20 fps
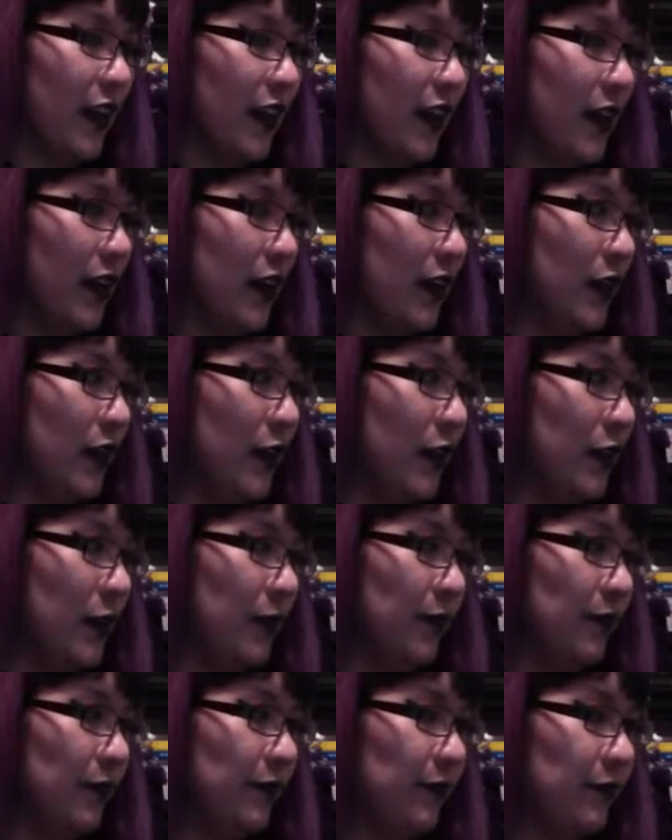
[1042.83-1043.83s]

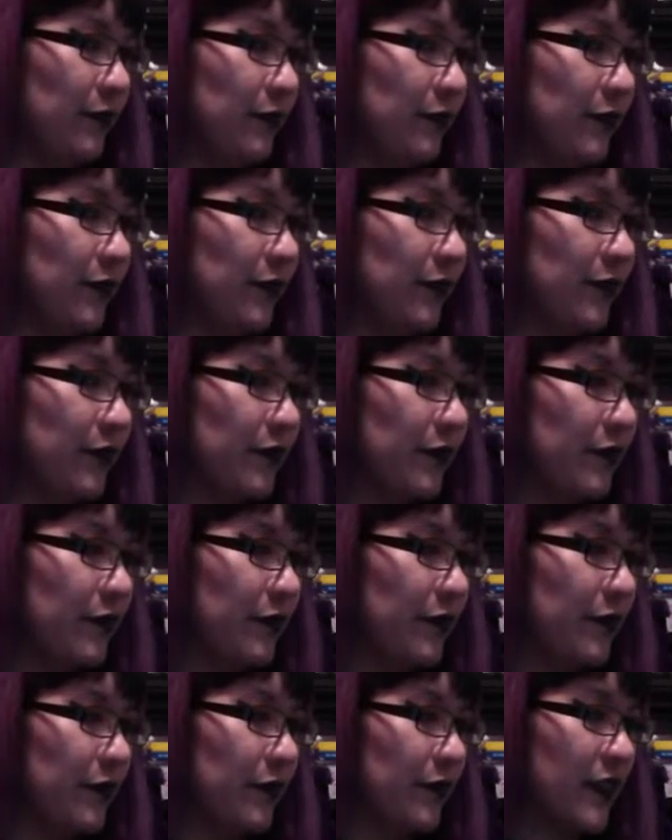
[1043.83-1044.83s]
on,
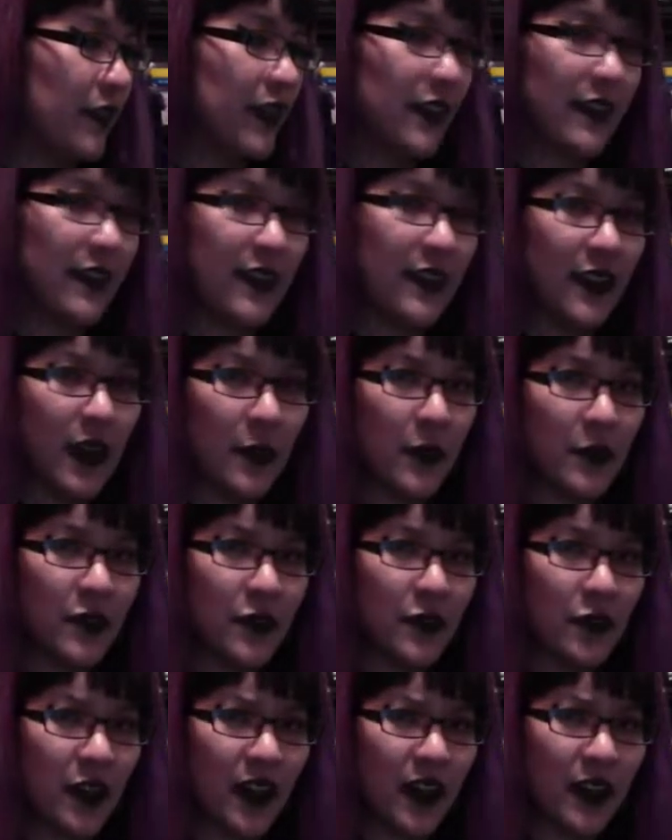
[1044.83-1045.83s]
is an
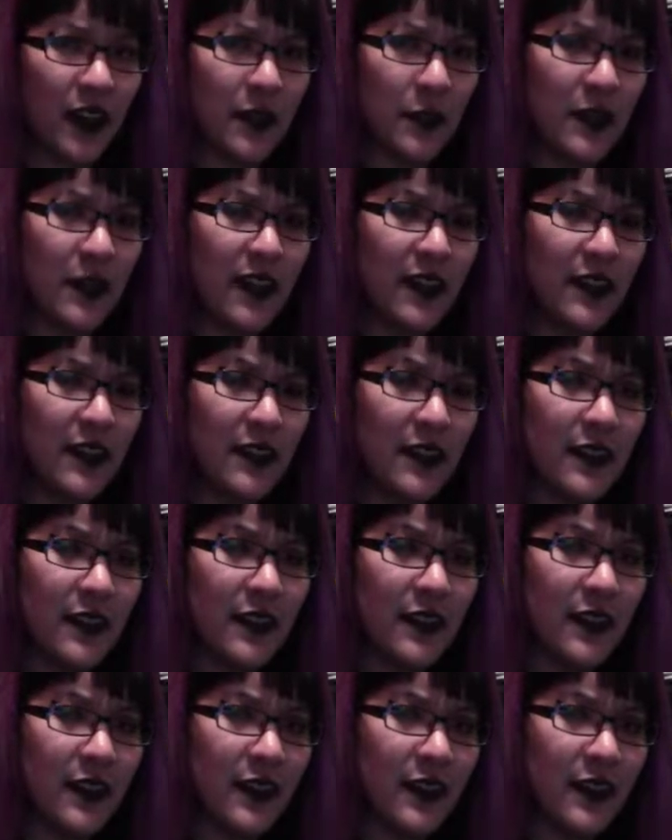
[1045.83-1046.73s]
abstract piece.